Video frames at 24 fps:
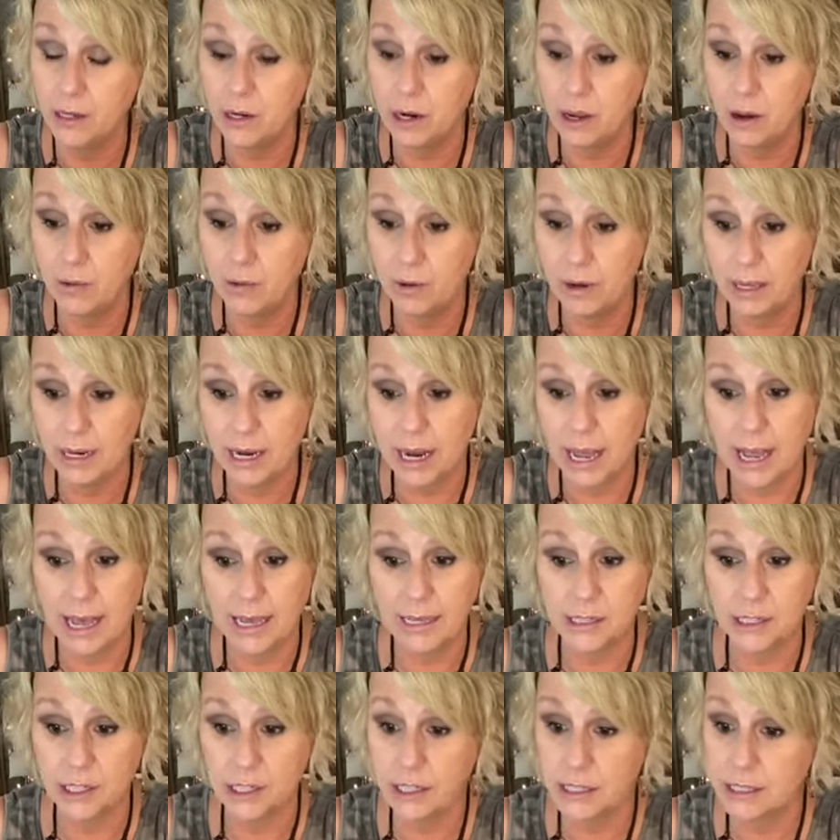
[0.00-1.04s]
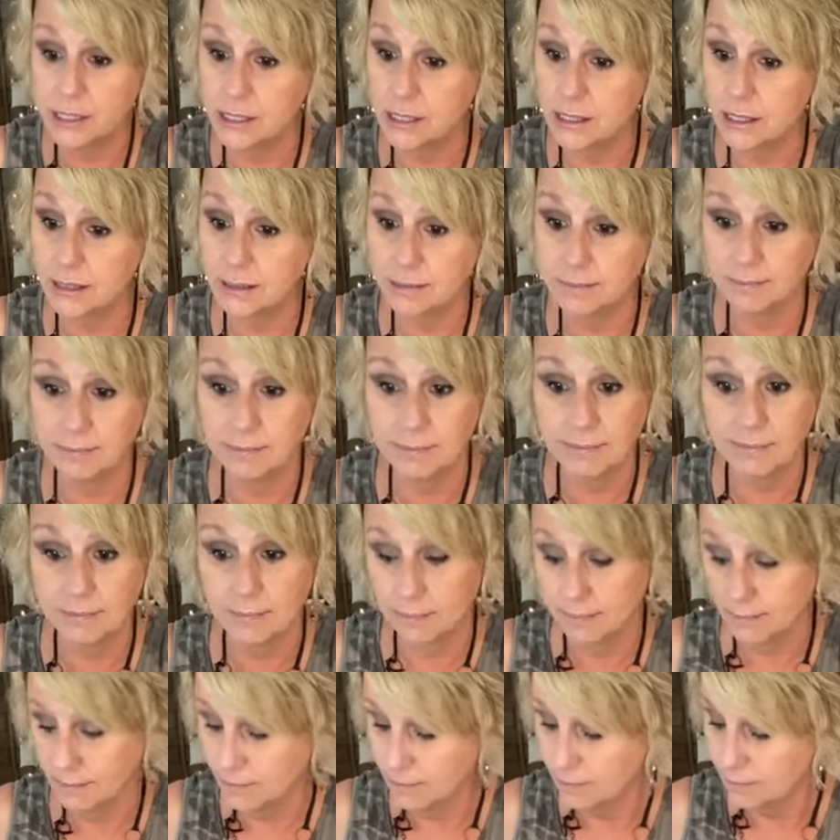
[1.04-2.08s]
You know it? I just,
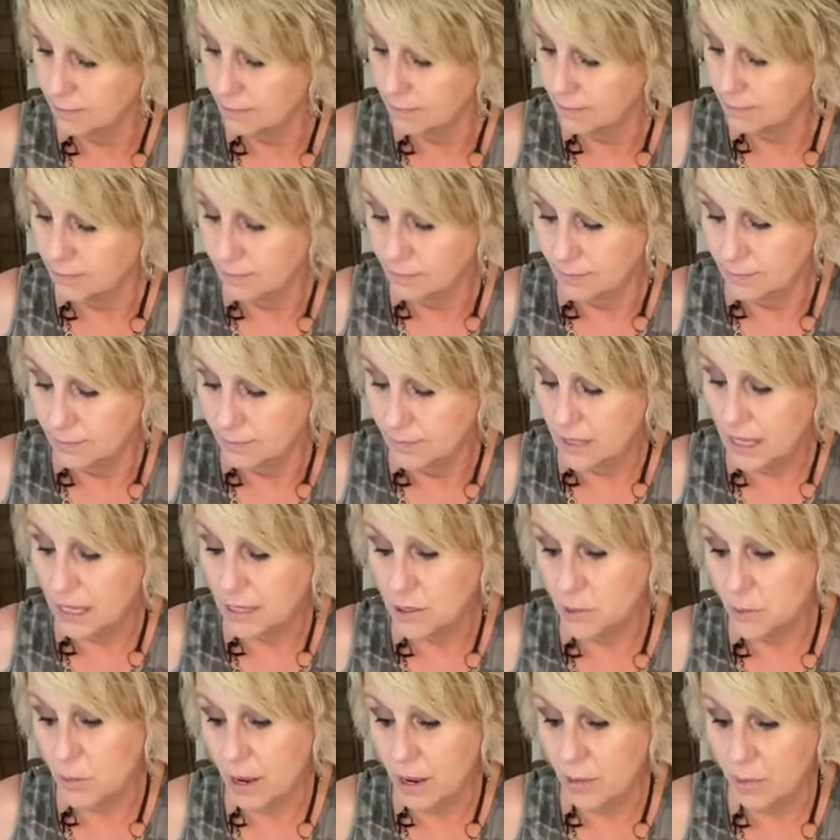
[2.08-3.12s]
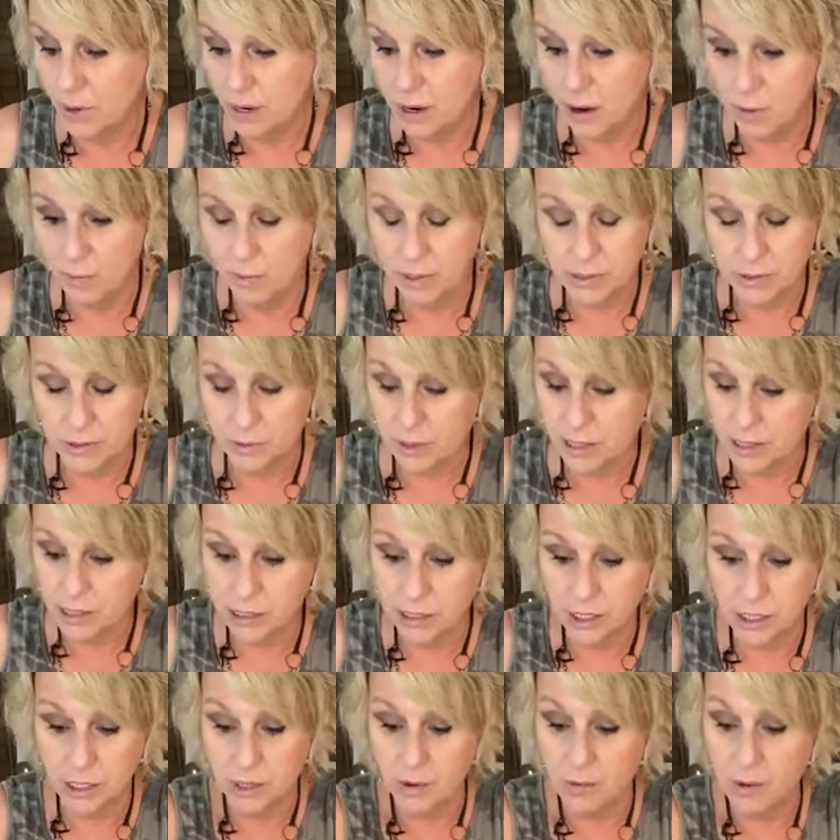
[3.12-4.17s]
that's why we always
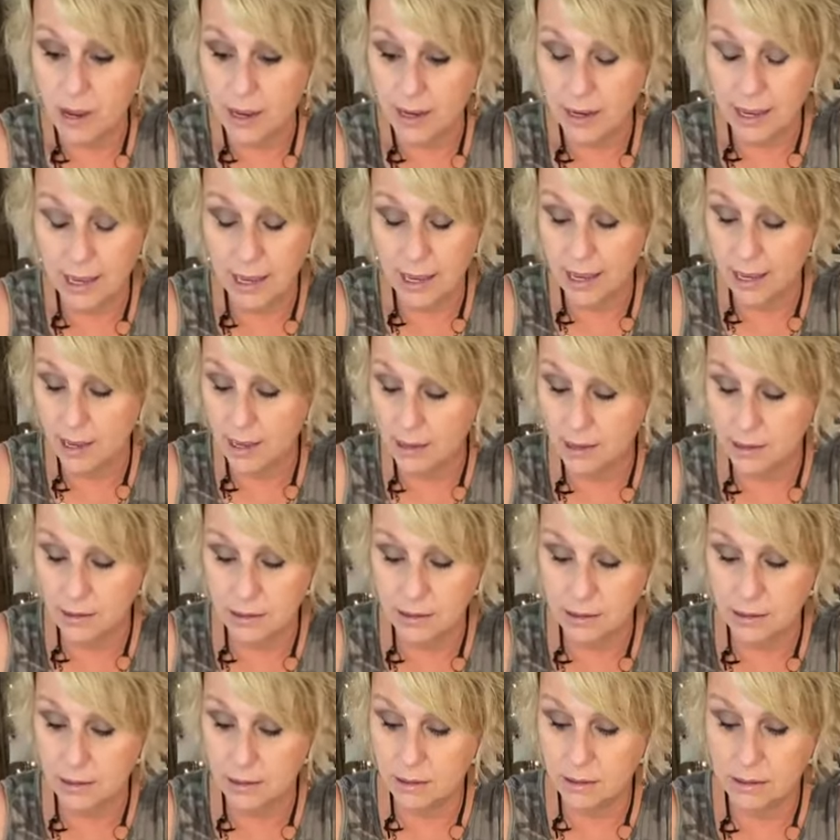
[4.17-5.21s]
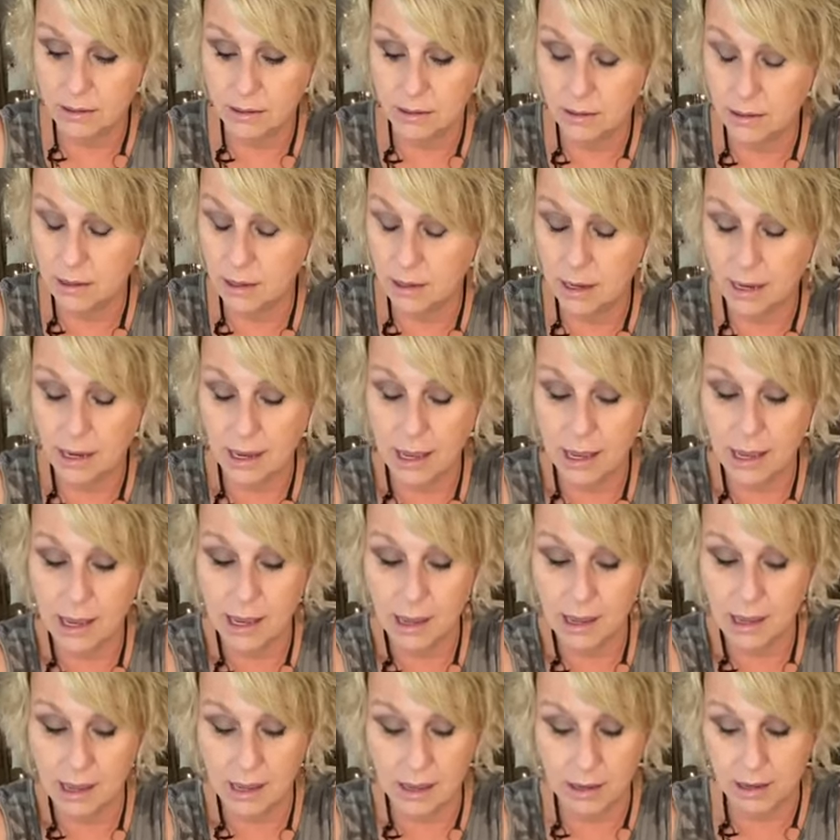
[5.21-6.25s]
rescue. I can't, I
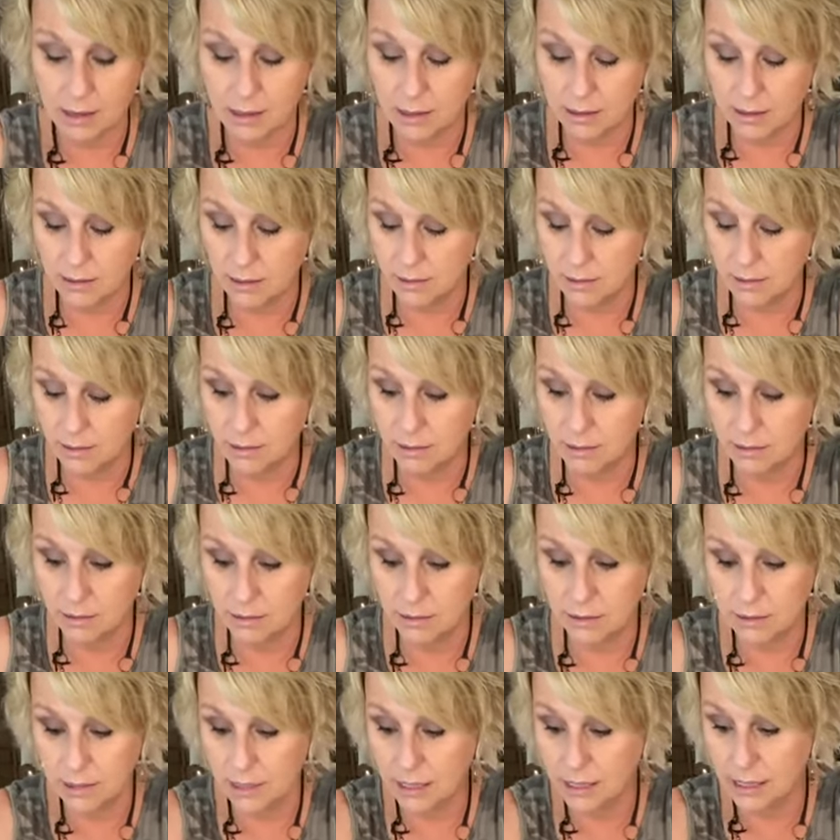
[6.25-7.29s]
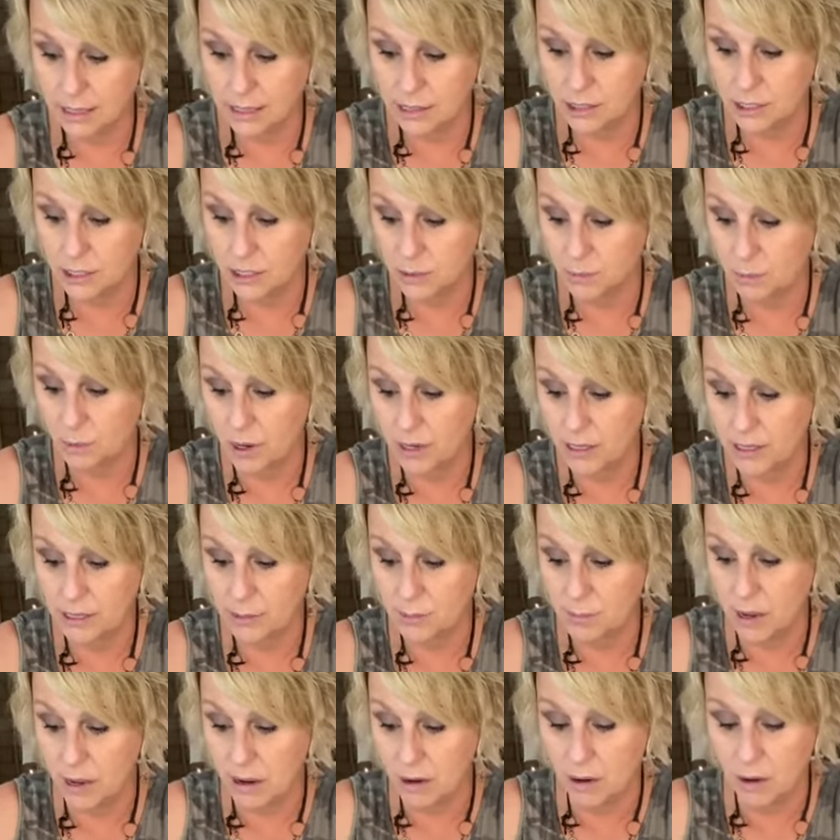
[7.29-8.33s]
can't, oh, it just
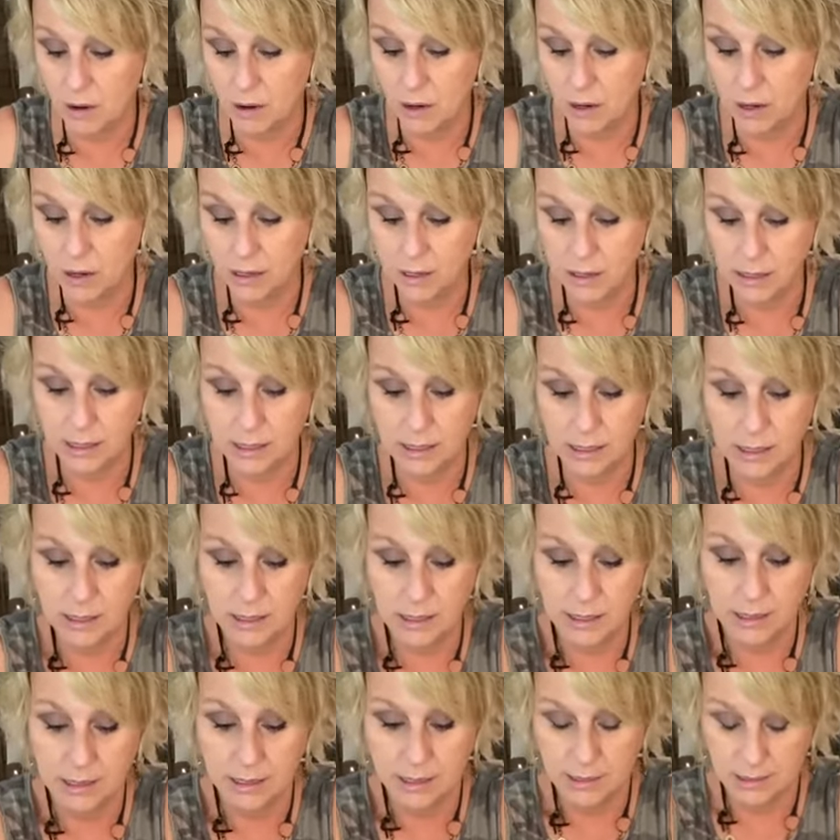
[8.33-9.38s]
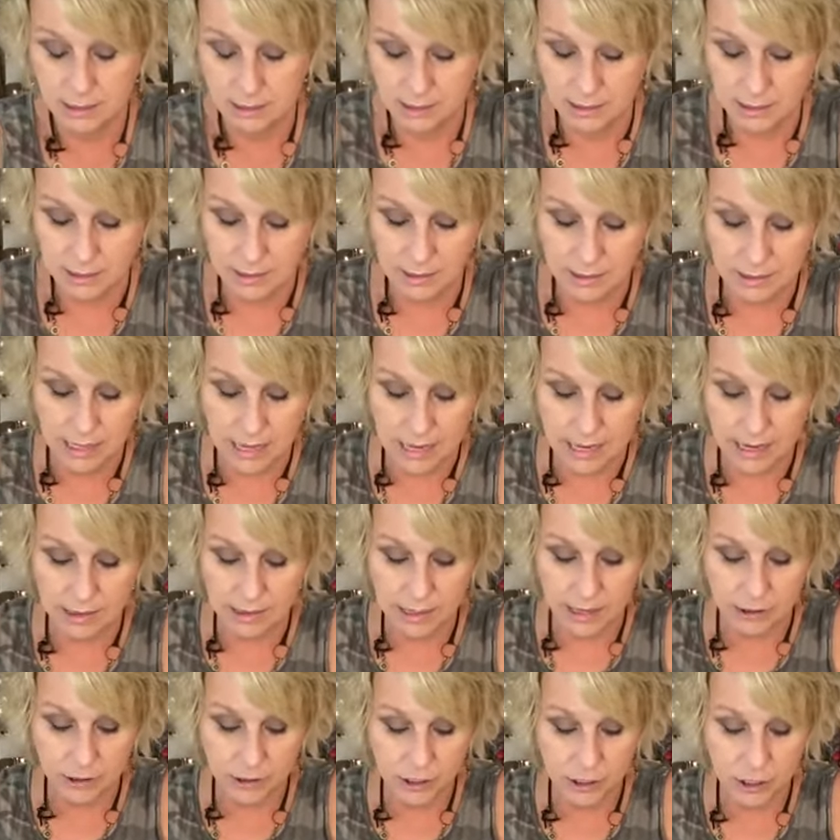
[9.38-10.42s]
breaks my heart. They,
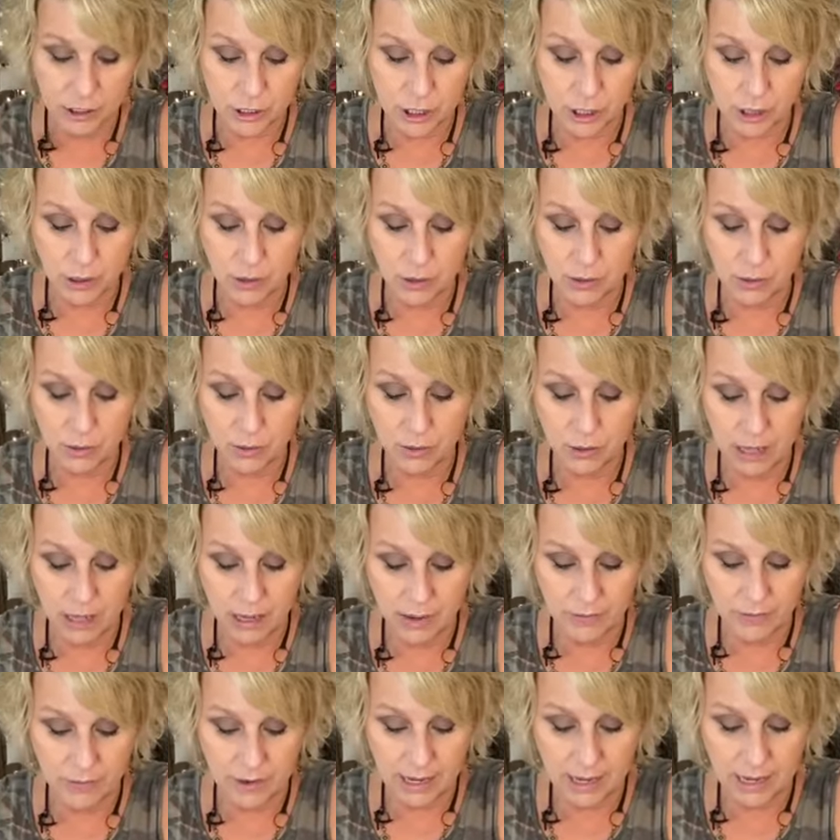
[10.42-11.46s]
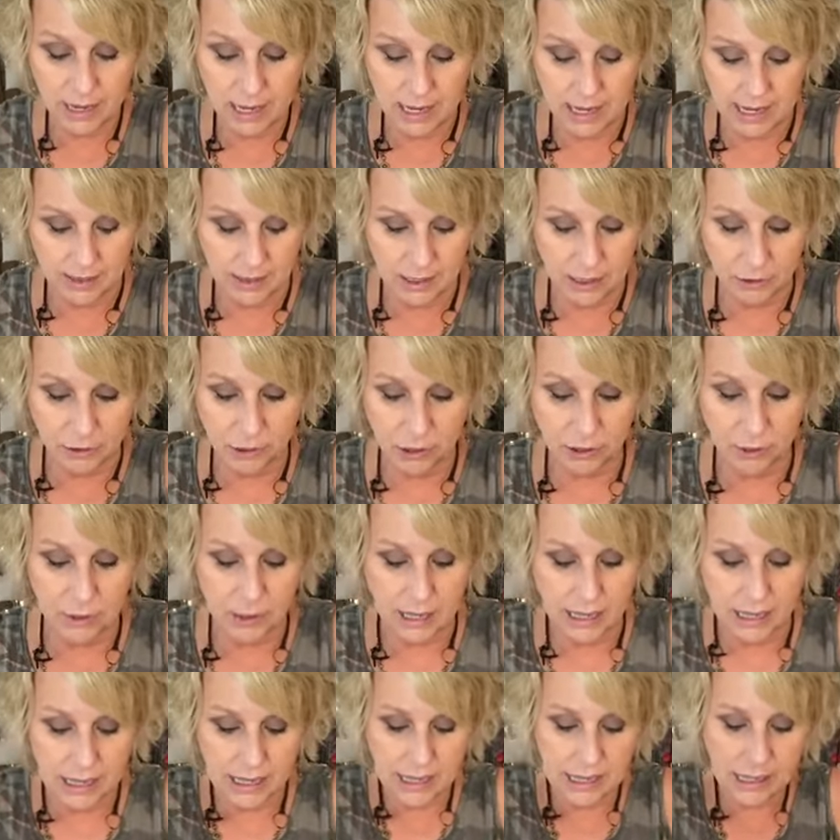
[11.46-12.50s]
they're so loving and they'll do
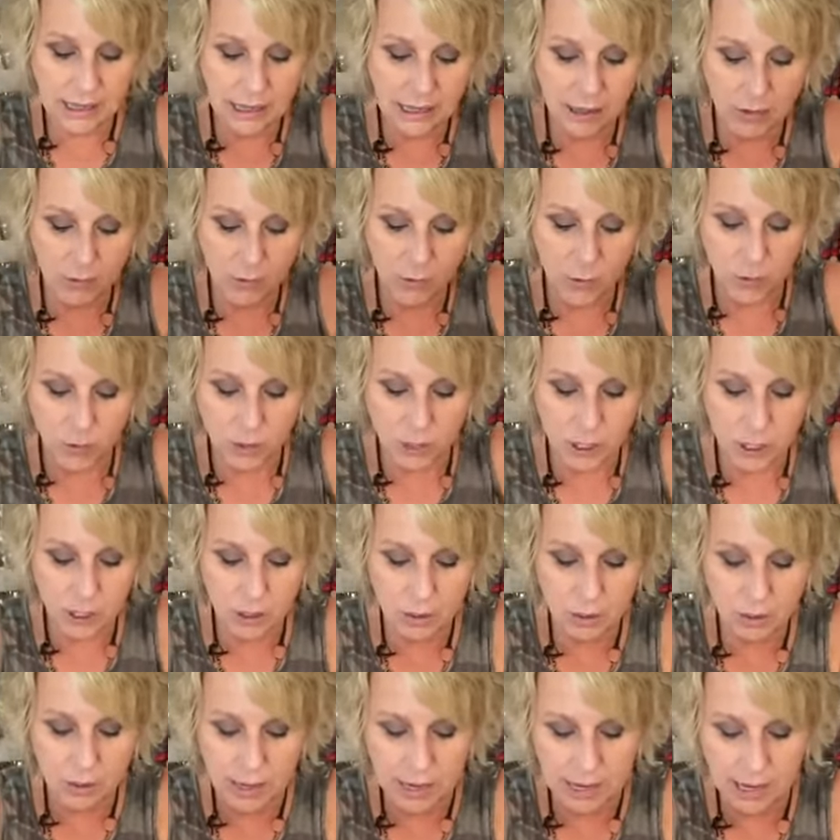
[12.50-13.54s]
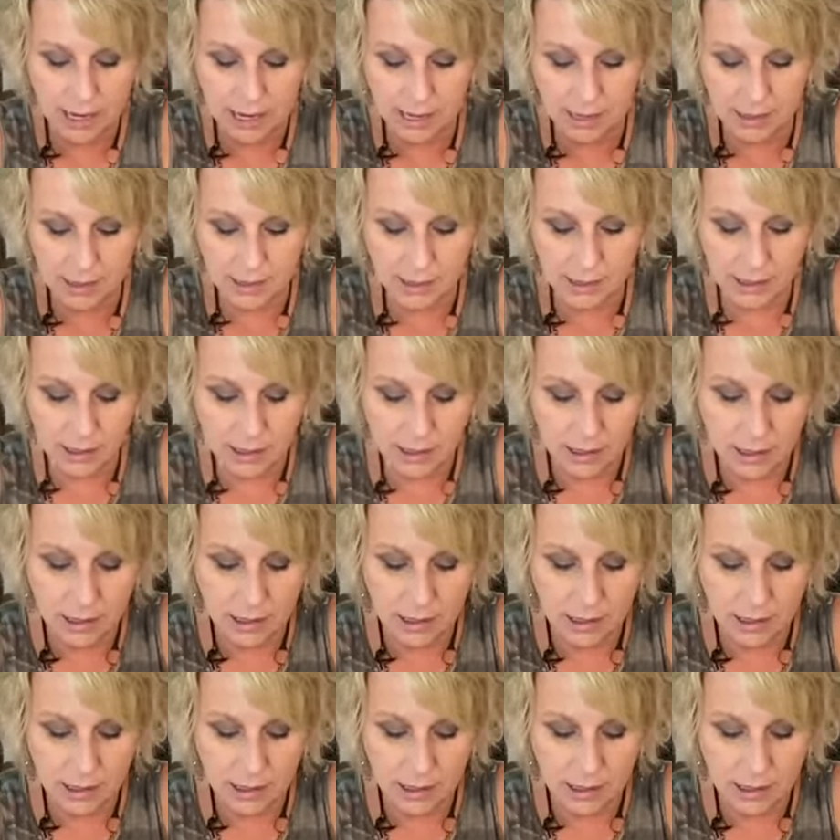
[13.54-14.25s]
anything for you and